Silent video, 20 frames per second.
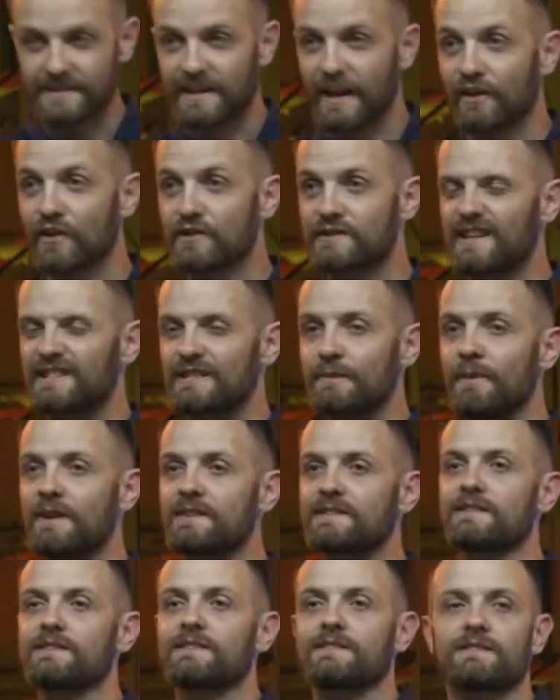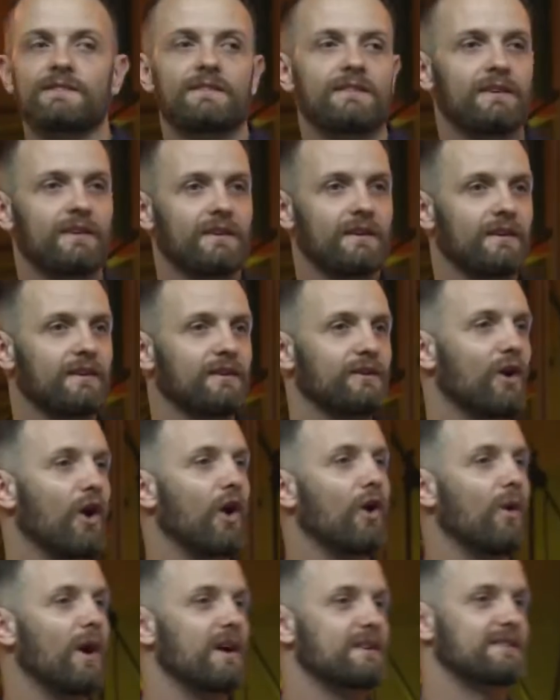He's getting those SMSs. You
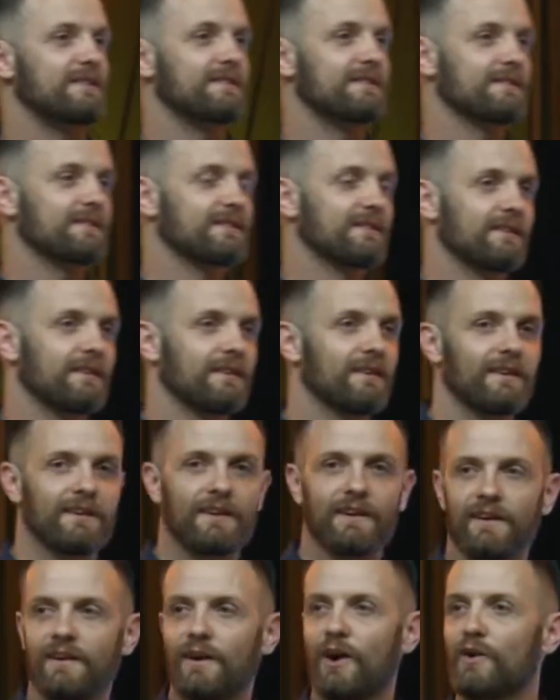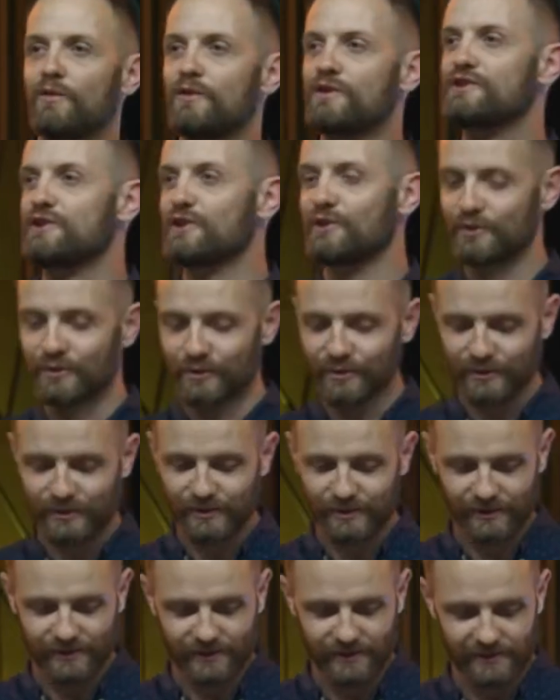owe us. Overdue.
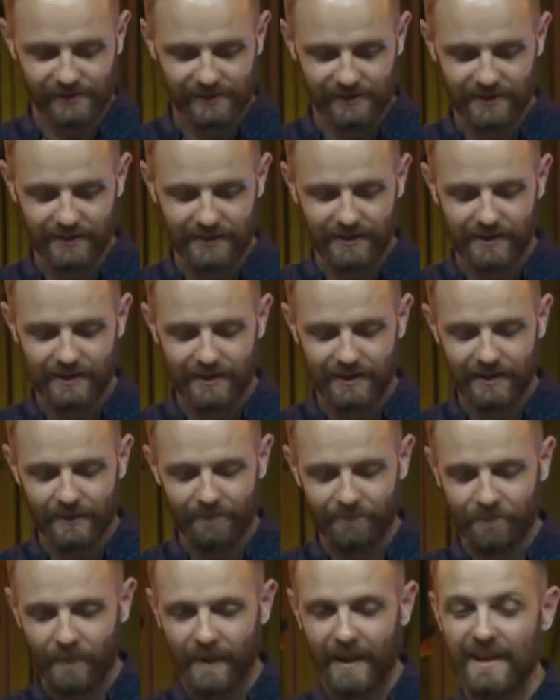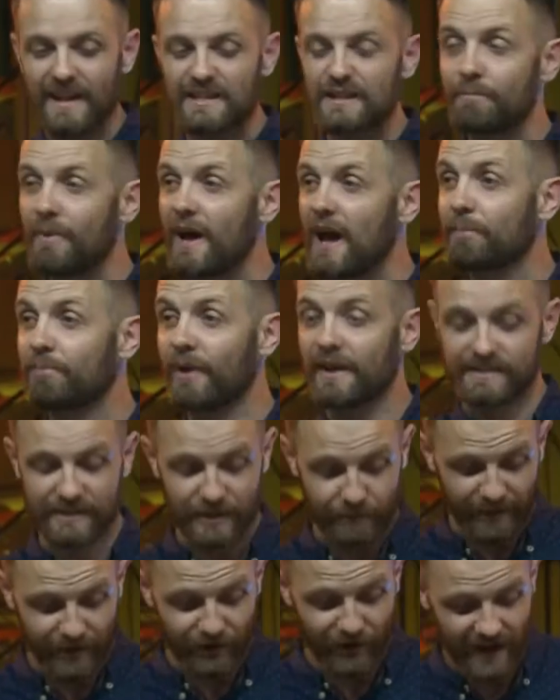And that's a bad place
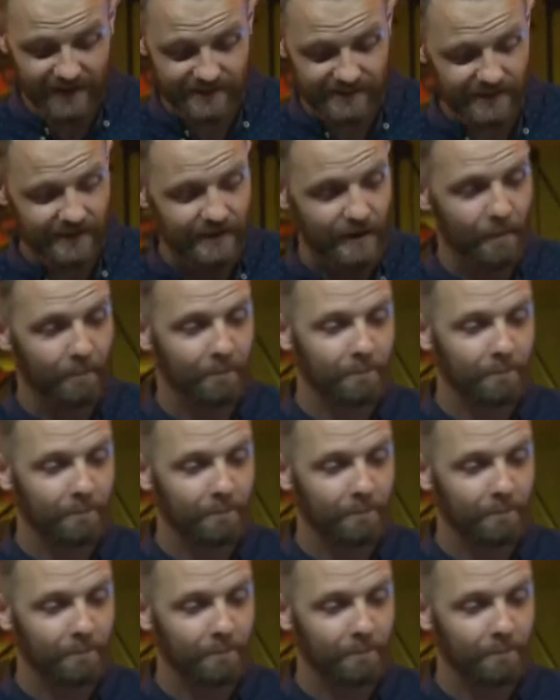to be, right?